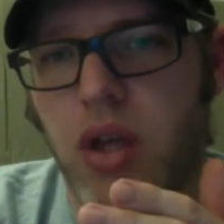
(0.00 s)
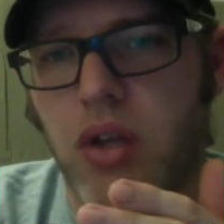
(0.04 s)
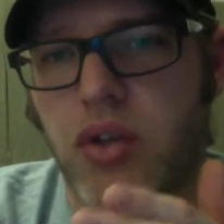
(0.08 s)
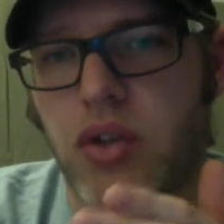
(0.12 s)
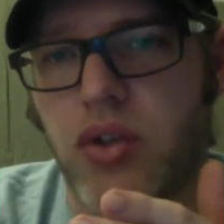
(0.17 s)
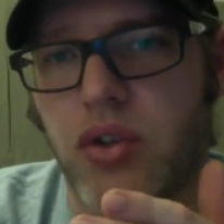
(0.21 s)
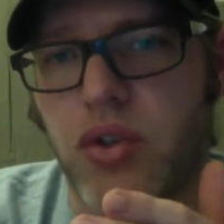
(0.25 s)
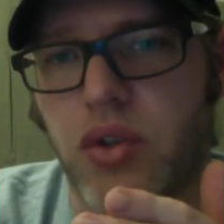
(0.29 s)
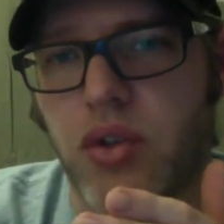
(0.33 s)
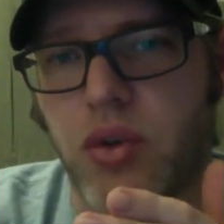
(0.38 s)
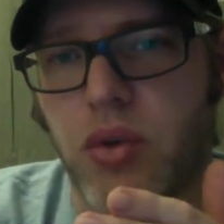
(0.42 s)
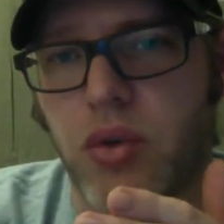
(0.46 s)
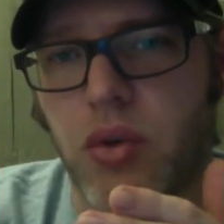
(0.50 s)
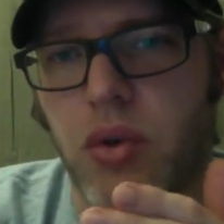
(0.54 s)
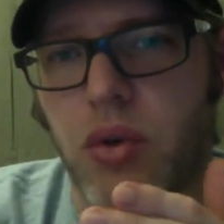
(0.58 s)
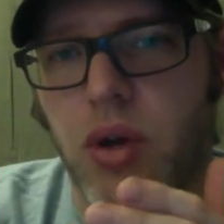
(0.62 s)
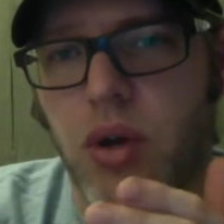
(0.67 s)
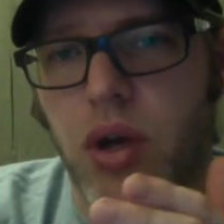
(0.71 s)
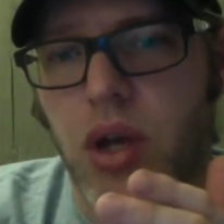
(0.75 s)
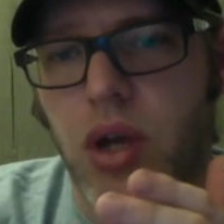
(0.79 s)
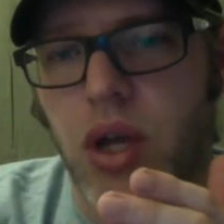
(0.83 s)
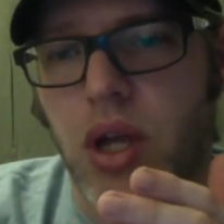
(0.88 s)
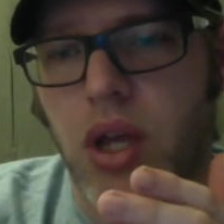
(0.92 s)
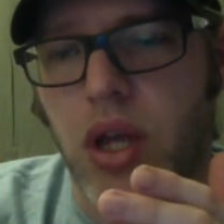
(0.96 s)
to
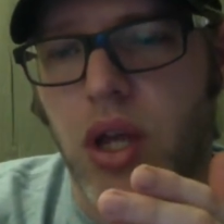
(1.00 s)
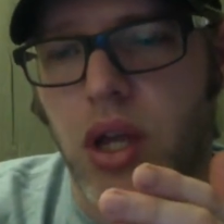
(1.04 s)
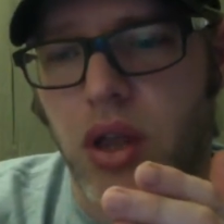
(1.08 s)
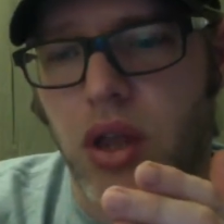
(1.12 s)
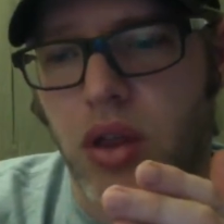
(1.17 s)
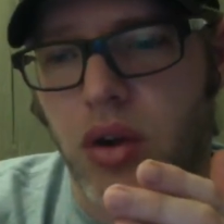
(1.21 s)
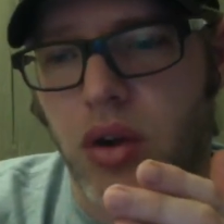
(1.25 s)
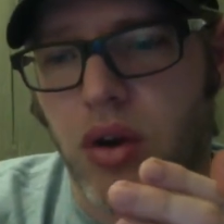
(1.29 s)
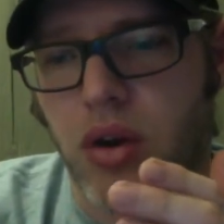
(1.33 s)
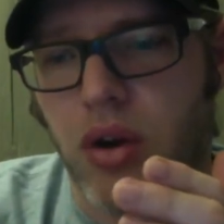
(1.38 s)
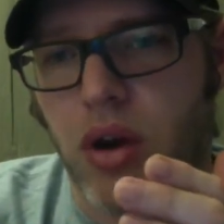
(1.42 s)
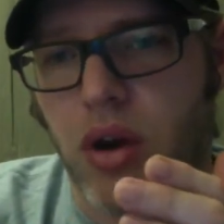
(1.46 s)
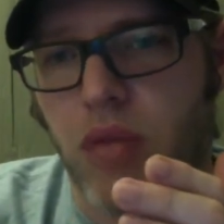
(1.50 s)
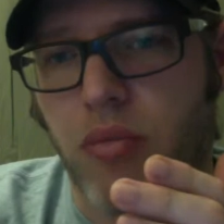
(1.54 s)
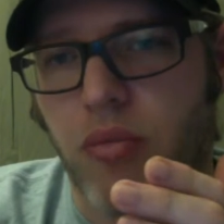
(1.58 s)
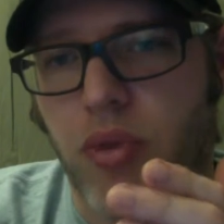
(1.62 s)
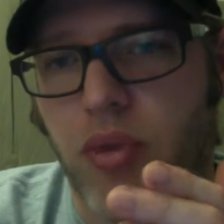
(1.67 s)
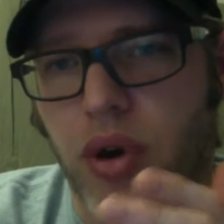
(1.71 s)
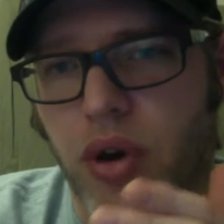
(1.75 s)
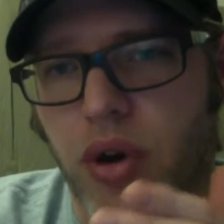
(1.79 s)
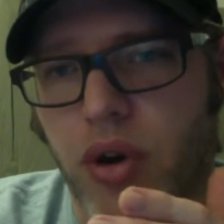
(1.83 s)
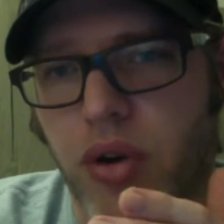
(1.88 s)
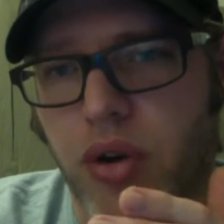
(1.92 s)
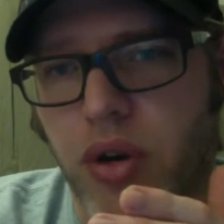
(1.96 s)
either a
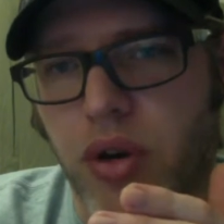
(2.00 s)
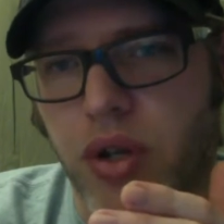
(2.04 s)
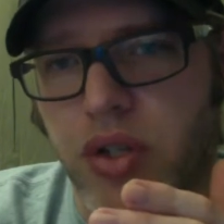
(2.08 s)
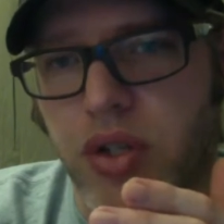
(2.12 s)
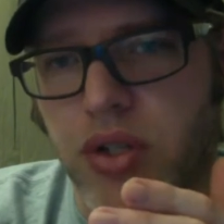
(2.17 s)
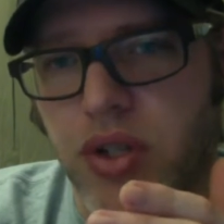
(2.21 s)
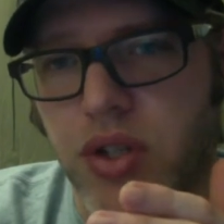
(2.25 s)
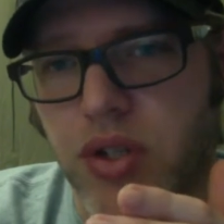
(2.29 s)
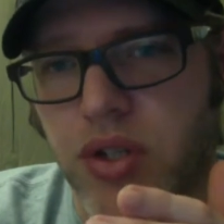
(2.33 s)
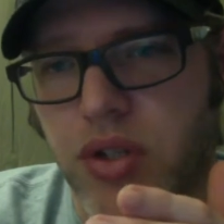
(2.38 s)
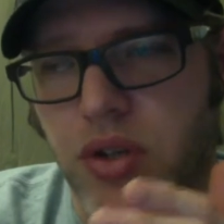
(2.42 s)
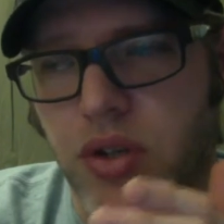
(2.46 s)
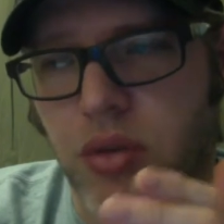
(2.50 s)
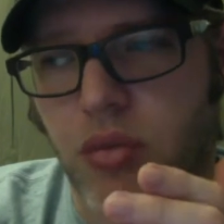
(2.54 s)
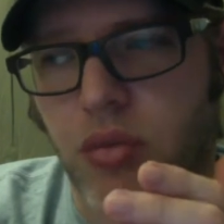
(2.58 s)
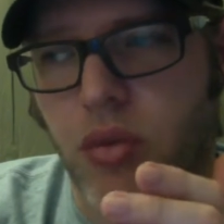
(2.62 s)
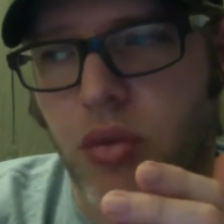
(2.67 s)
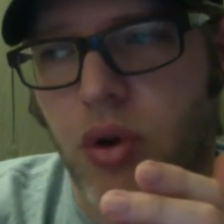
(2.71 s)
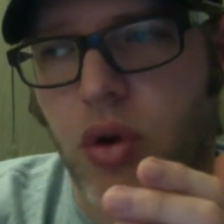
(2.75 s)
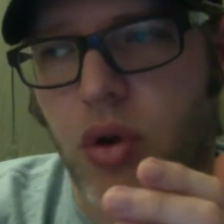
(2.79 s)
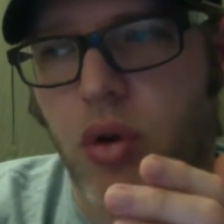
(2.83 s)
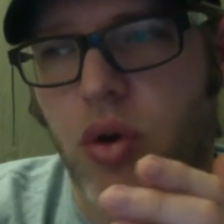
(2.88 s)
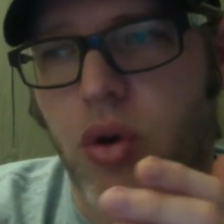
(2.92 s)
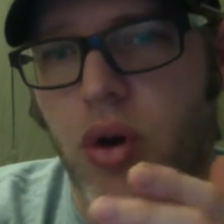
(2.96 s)
bartering system
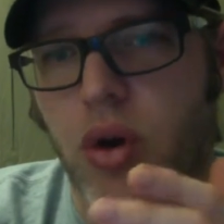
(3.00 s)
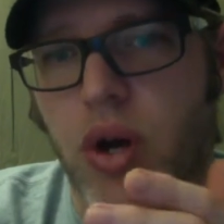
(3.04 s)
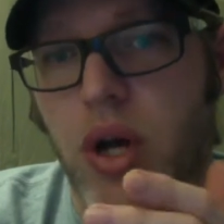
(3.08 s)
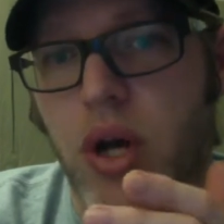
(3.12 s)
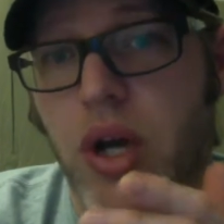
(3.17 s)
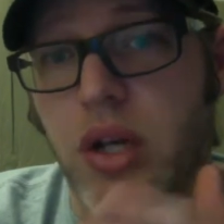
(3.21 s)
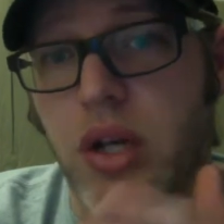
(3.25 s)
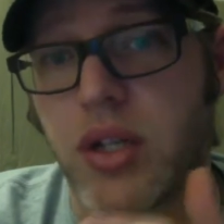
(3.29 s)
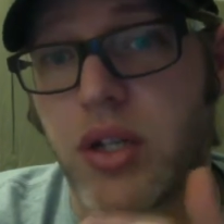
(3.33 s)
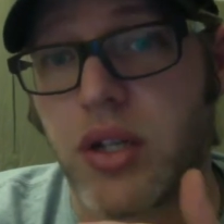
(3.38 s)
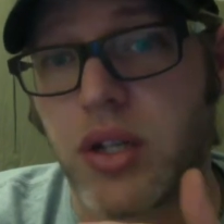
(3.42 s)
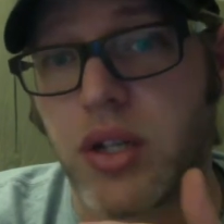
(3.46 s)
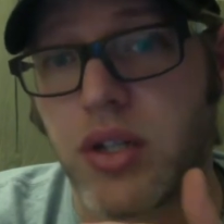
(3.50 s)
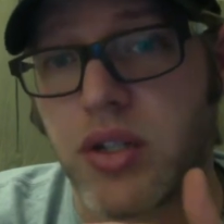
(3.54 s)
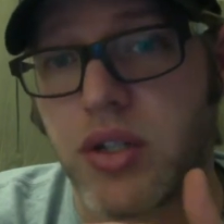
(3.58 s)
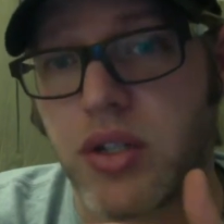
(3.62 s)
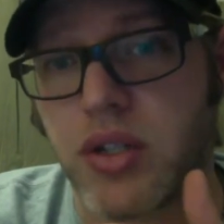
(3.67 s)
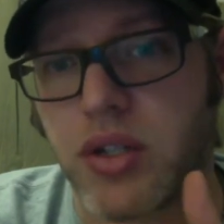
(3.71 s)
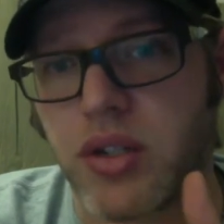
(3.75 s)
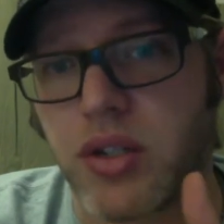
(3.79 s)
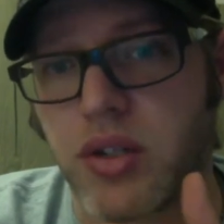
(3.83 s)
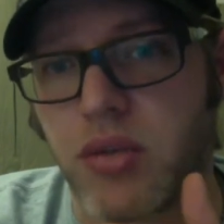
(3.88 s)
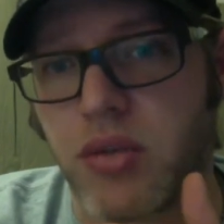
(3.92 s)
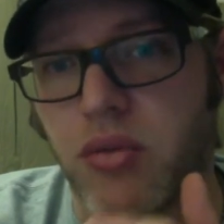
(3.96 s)
or a hunting
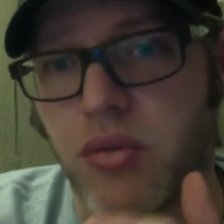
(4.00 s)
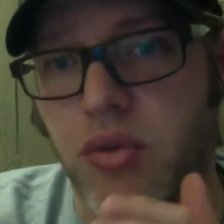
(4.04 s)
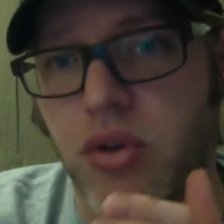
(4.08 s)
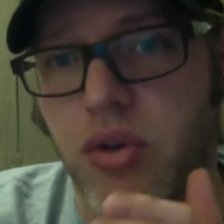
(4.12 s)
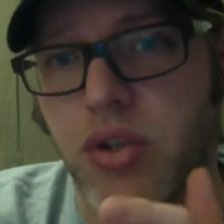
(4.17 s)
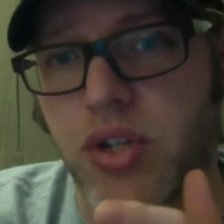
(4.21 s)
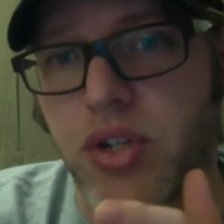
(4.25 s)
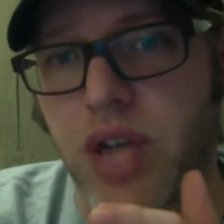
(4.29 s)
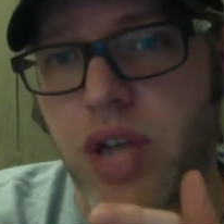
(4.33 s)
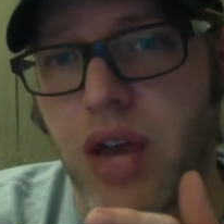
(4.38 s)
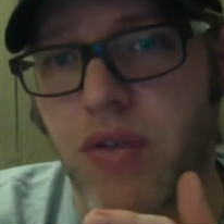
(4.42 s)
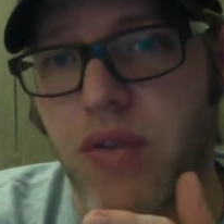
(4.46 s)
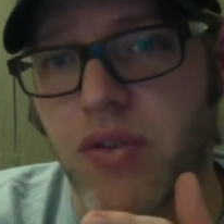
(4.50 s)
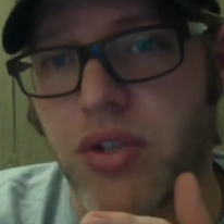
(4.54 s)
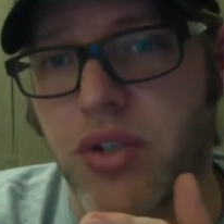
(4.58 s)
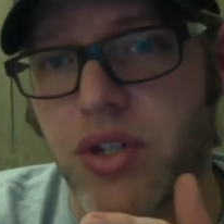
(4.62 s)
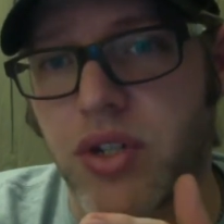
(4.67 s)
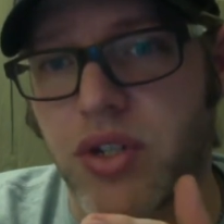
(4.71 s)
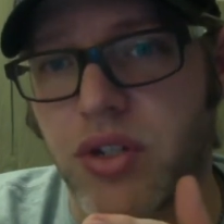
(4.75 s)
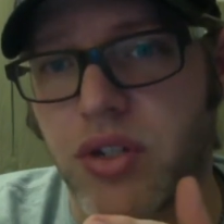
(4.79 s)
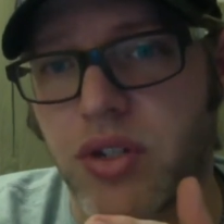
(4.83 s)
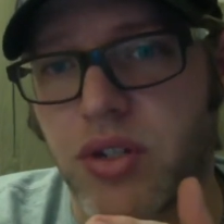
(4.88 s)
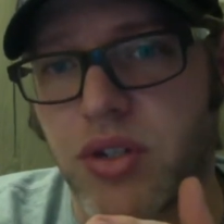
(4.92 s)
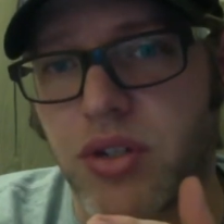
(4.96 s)
system or a
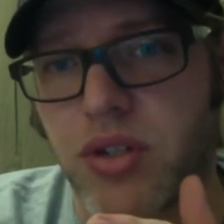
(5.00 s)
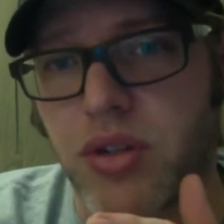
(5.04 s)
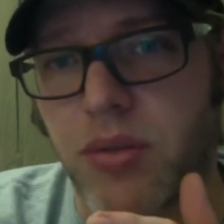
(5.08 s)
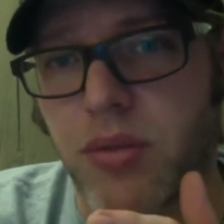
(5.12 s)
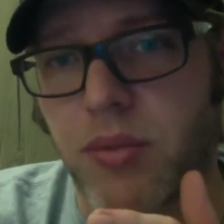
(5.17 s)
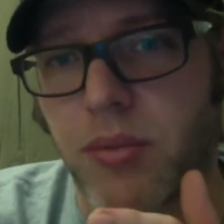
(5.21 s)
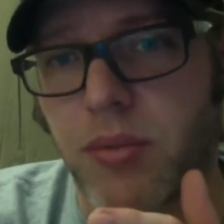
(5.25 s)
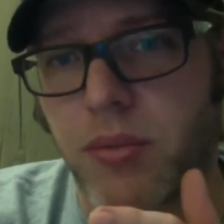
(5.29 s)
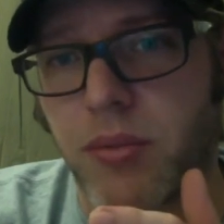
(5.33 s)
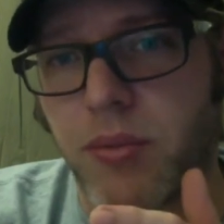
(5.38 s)
scavenging system.